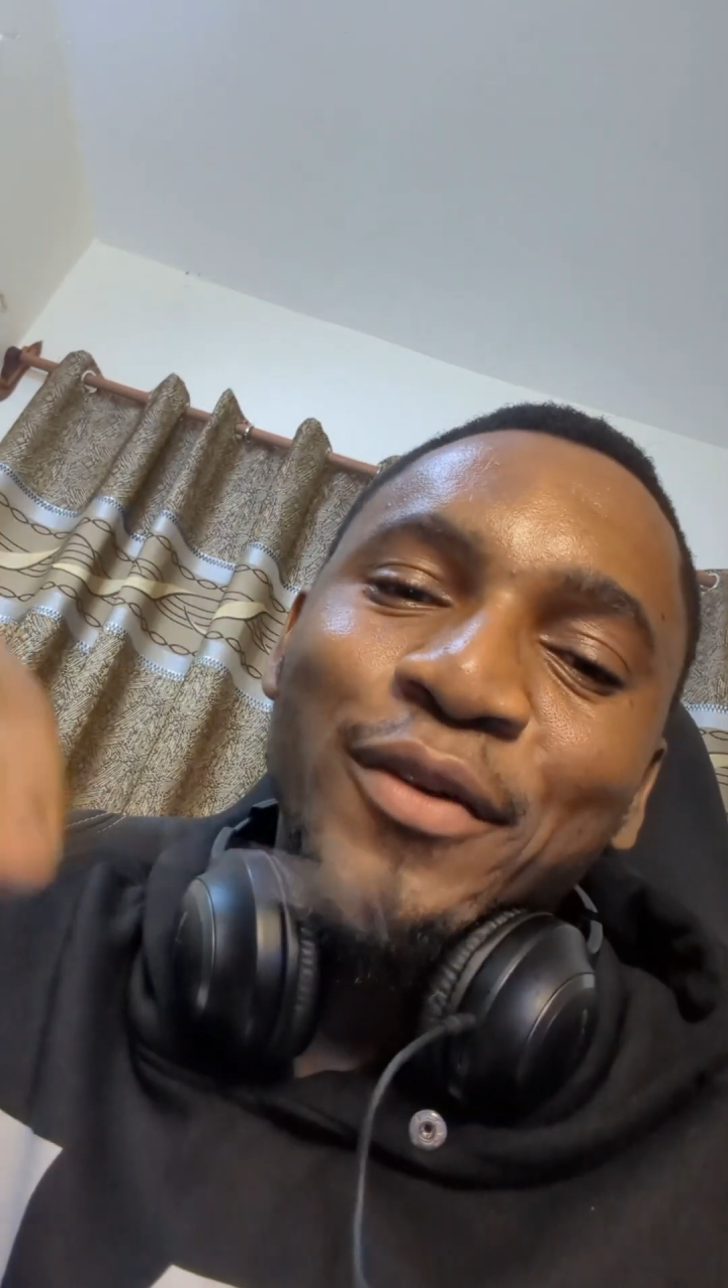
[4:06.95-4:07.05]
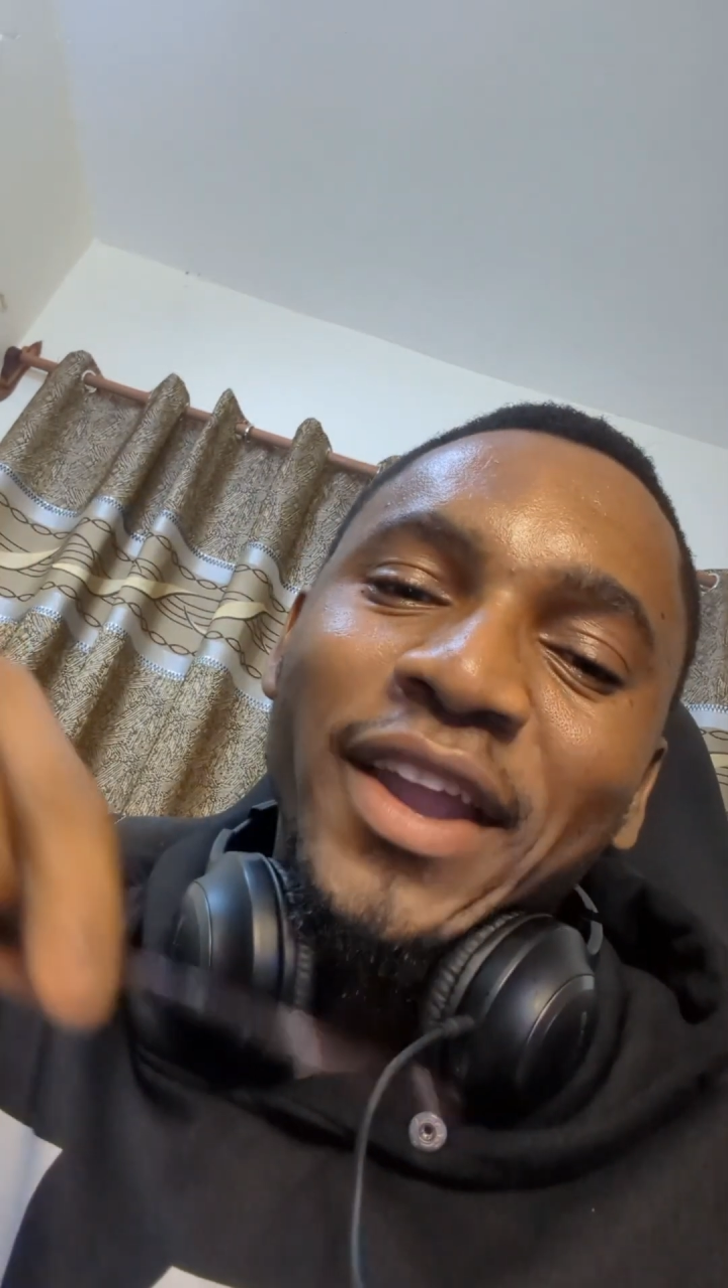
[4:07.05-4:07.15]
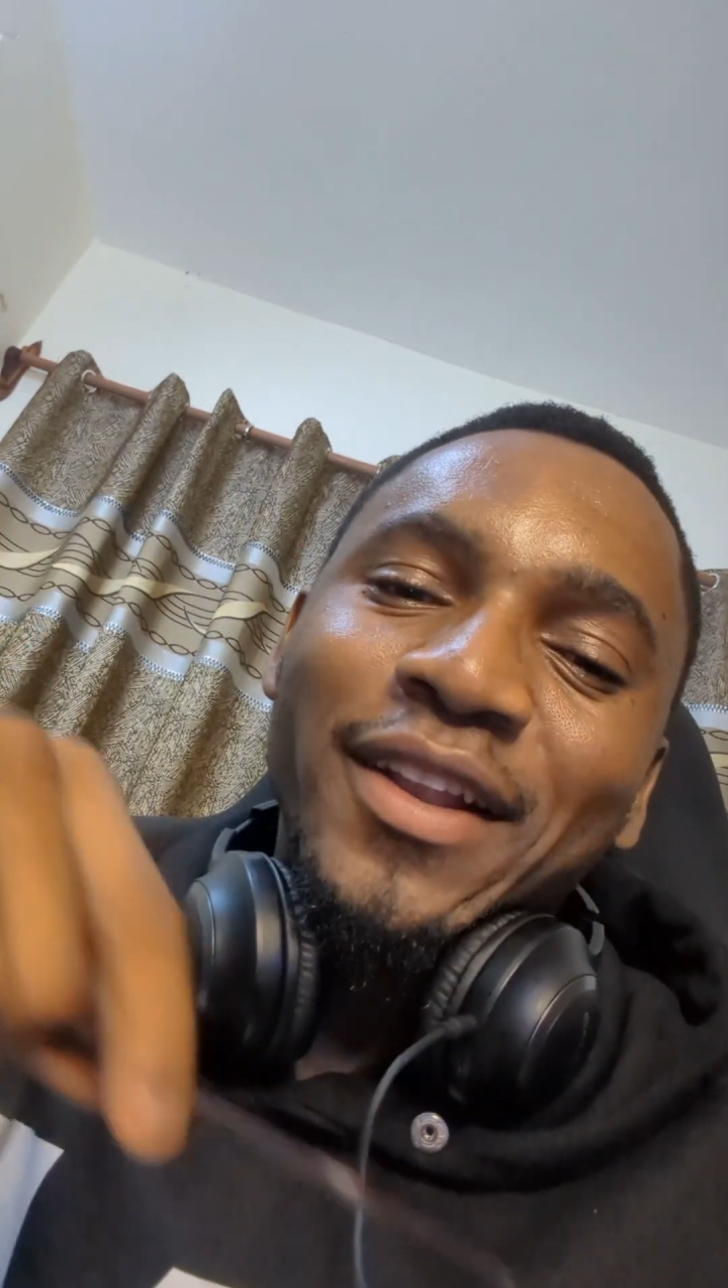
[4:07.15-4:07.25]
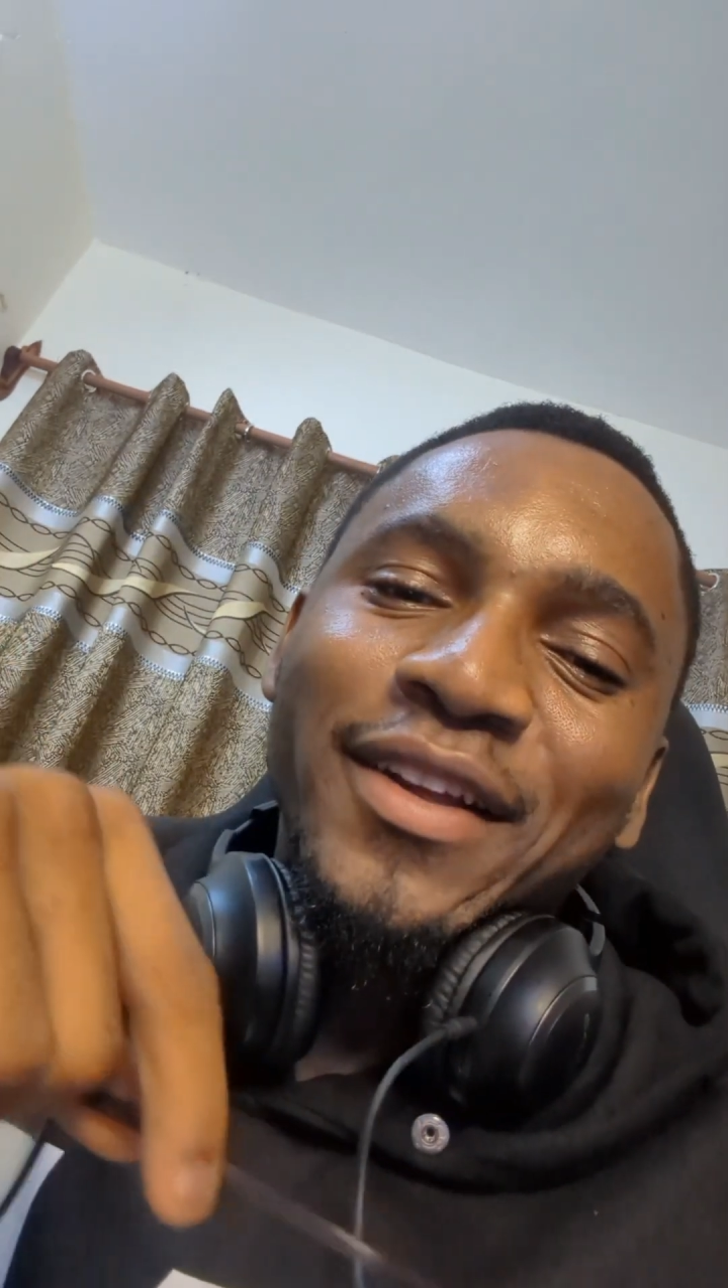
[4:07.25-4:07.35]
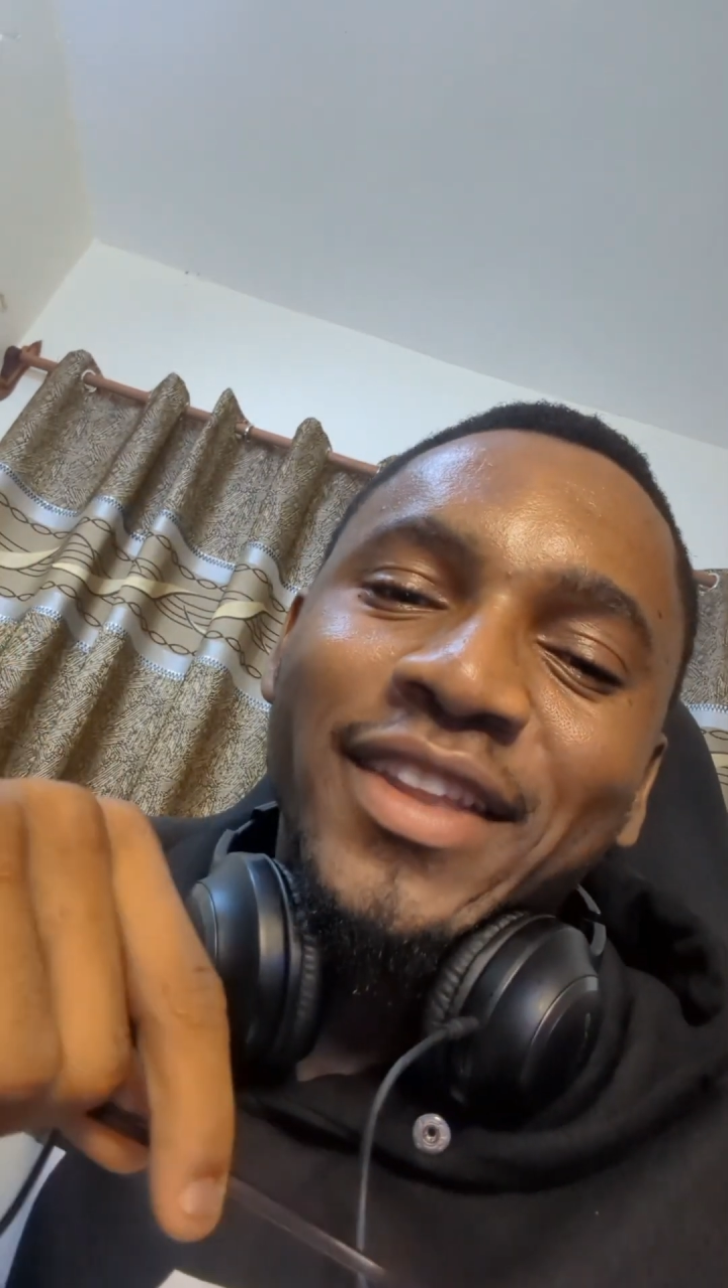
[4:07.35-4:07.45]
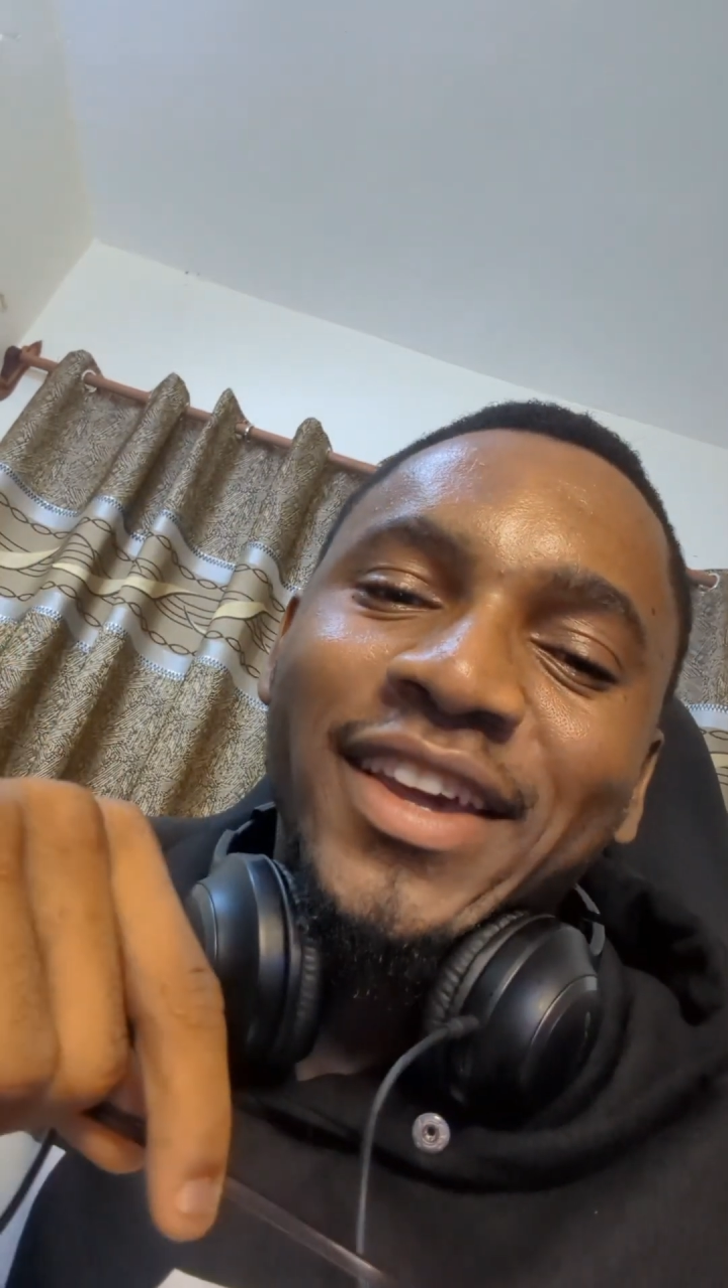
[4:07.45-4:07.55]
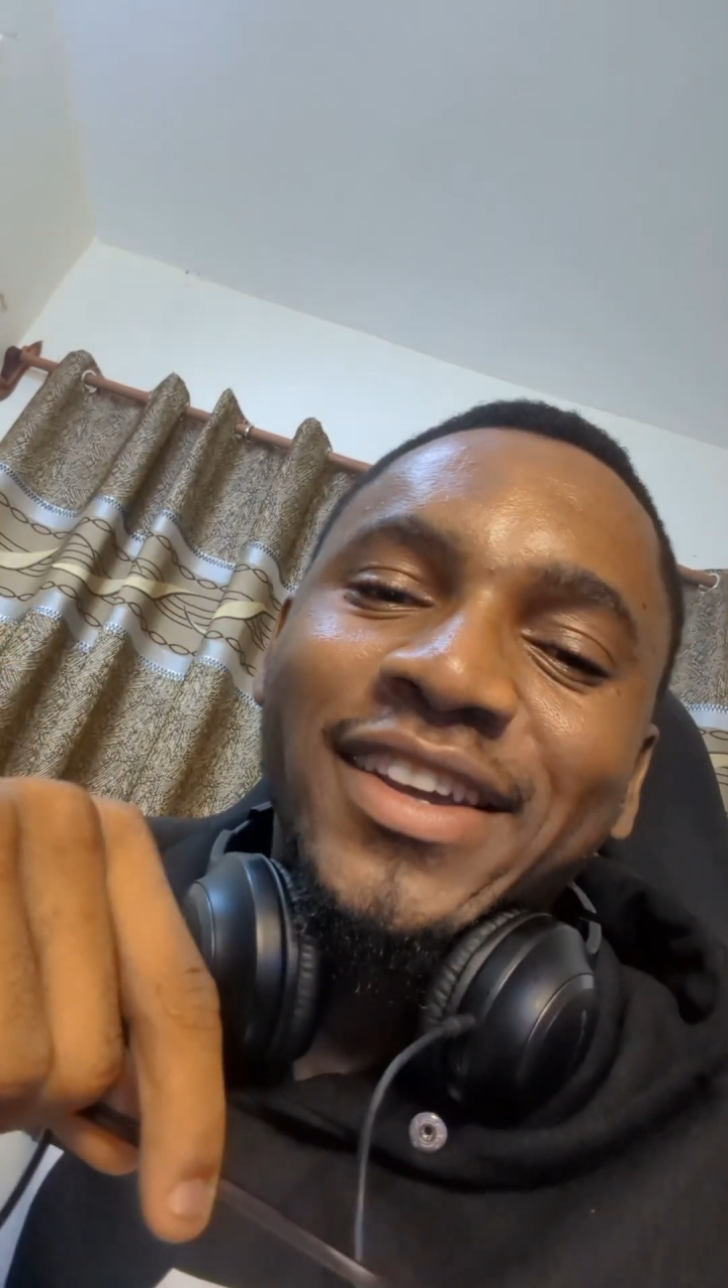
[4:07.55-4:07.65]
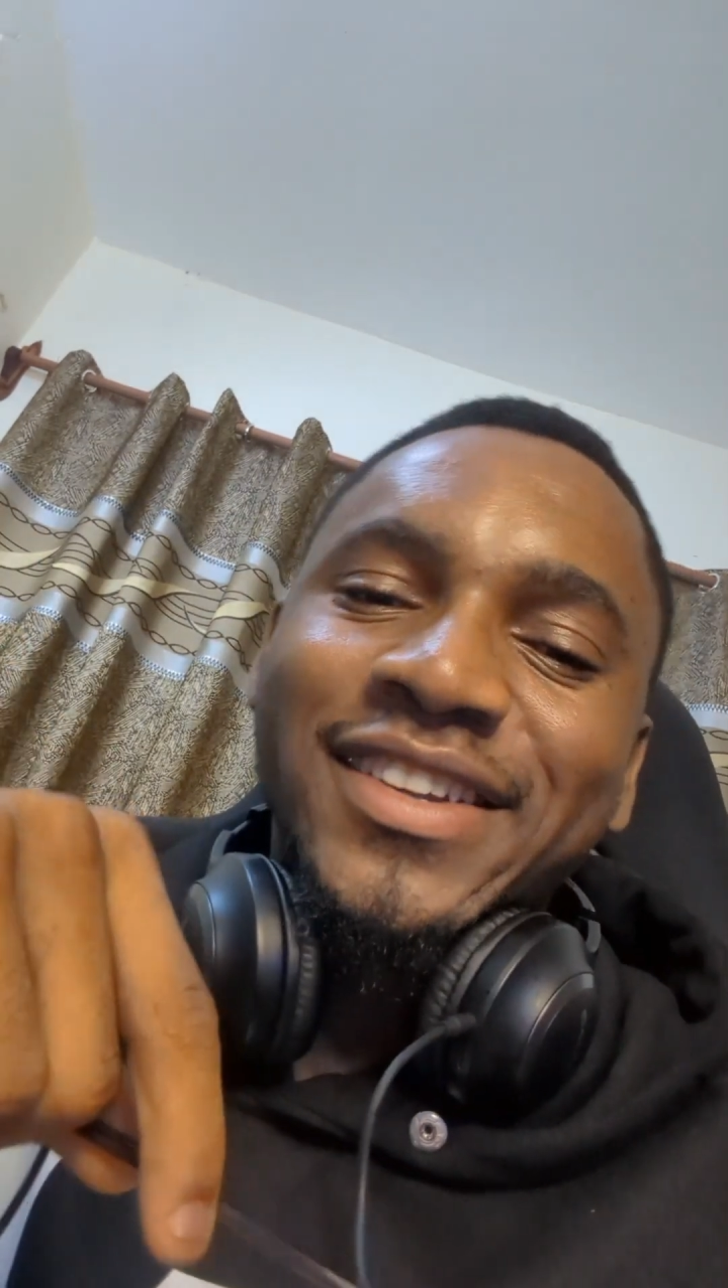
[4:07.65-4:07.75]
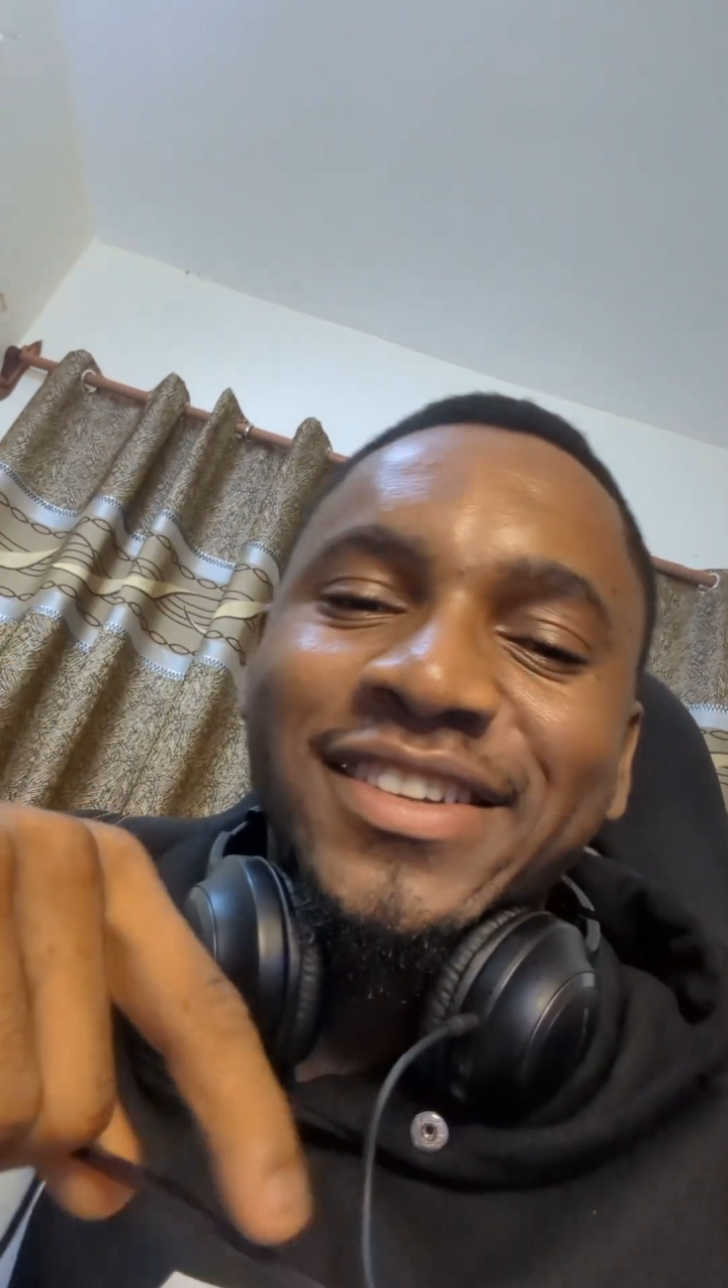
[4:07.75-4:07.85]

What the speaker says: while learning.